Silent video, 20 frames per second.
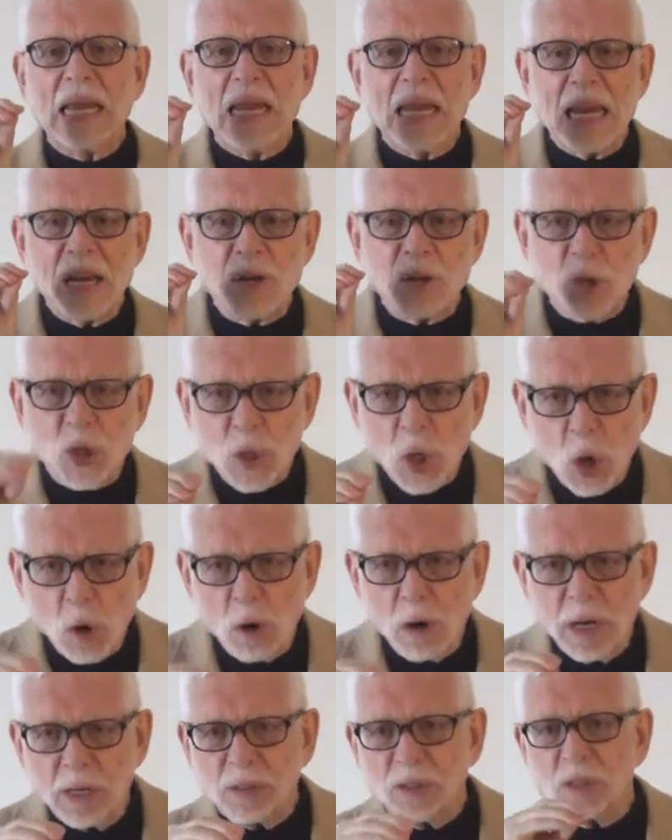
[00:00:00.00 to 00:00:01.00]

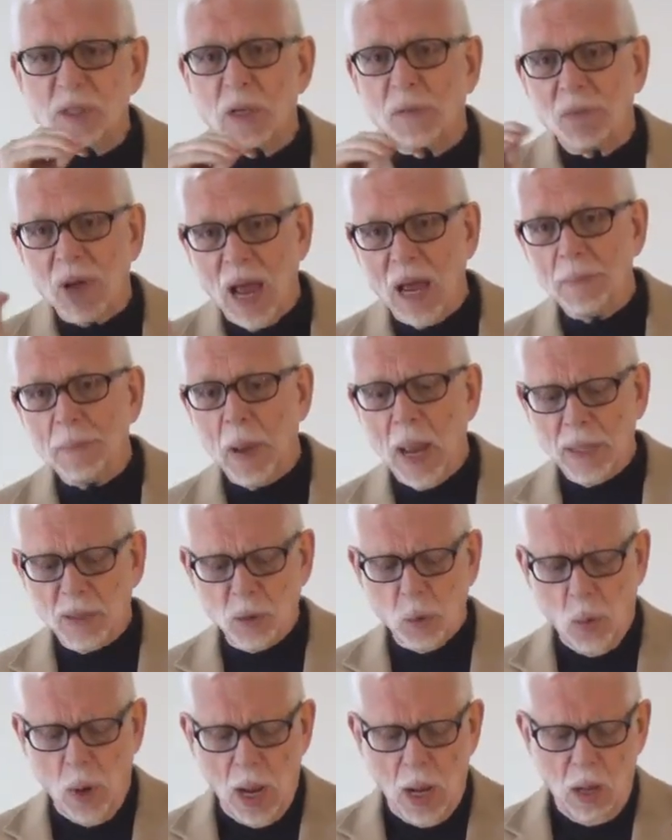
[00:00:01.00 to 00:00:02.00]
insurance, divide by
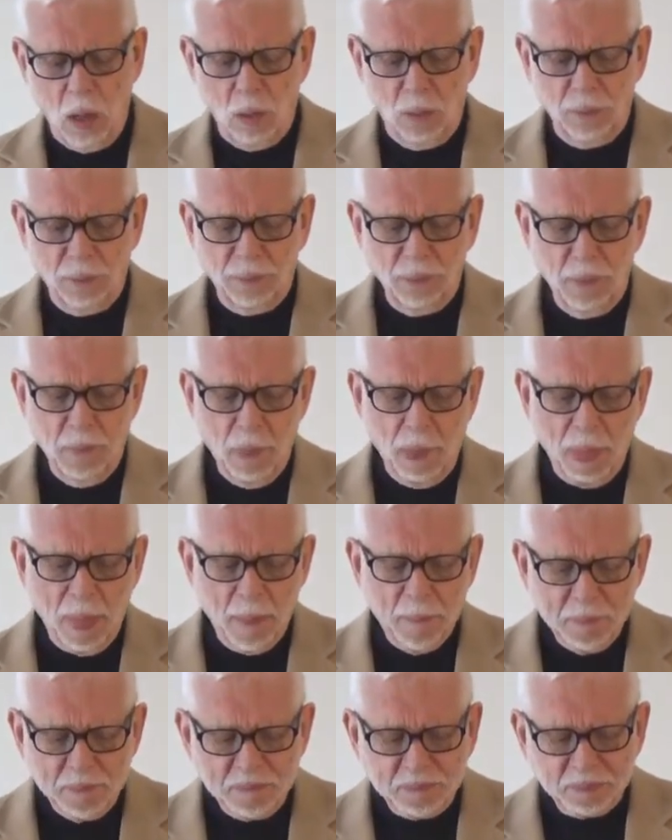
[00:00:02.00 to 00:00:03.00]
12.
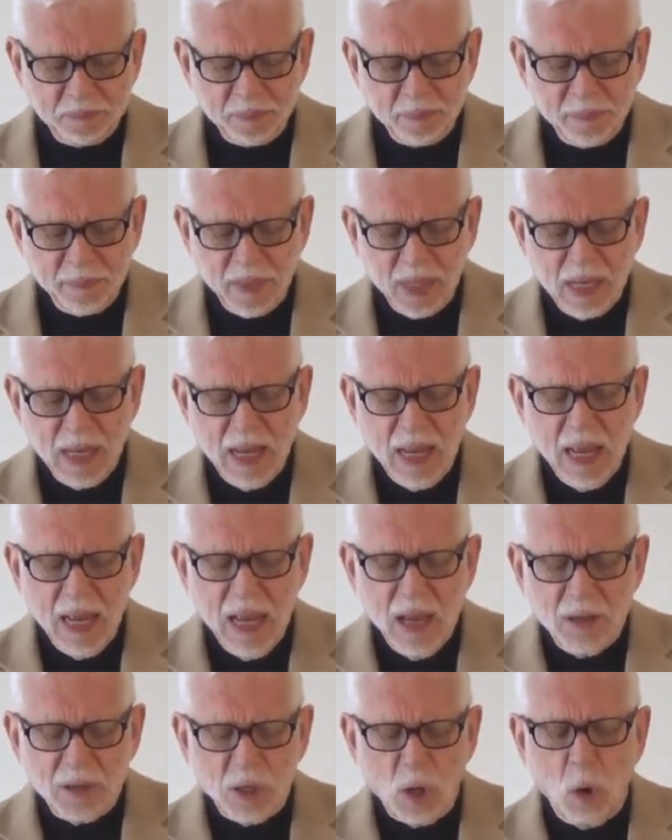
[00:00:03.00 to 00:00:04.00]

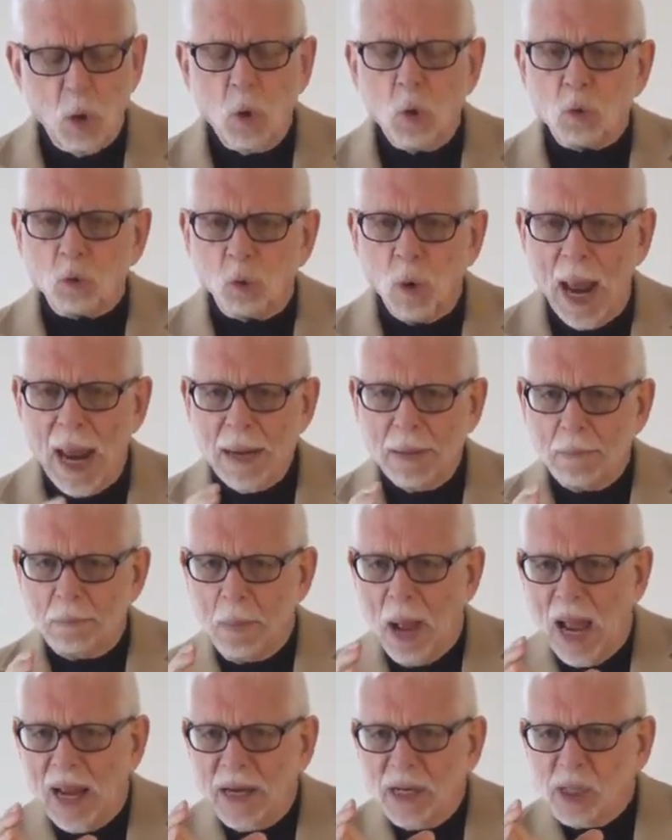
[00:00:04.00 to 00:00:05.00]
So rent
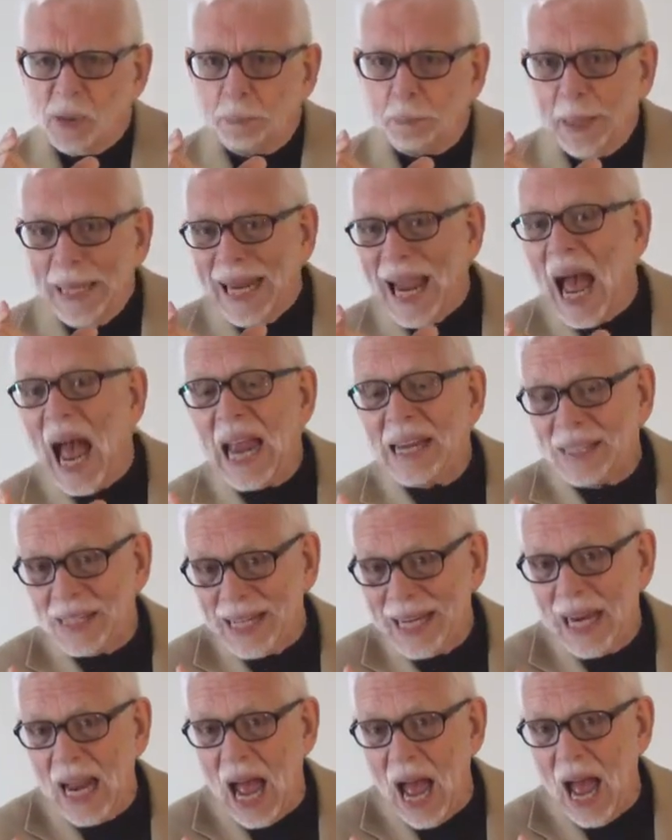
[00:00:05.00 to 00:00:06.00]
minus
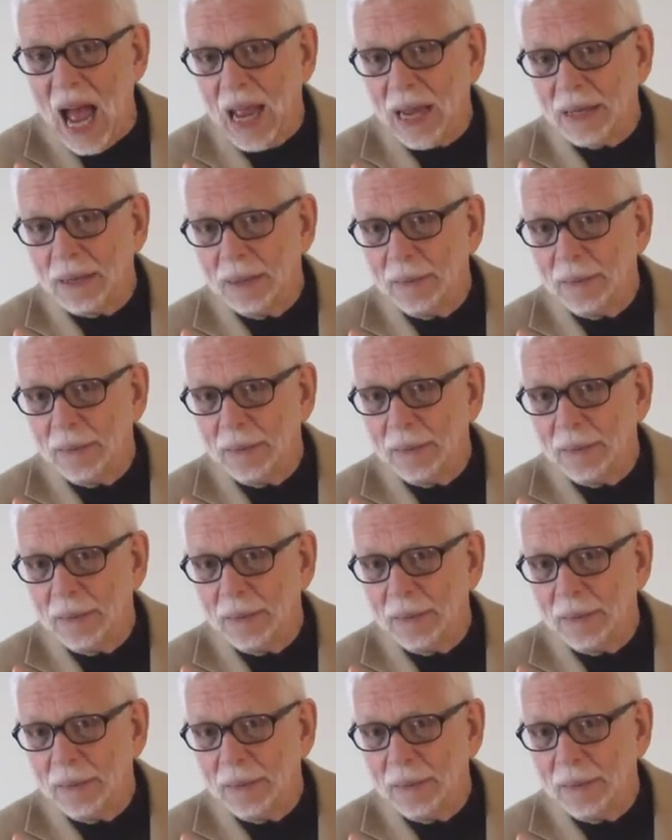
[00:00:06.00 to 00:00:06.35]
PITI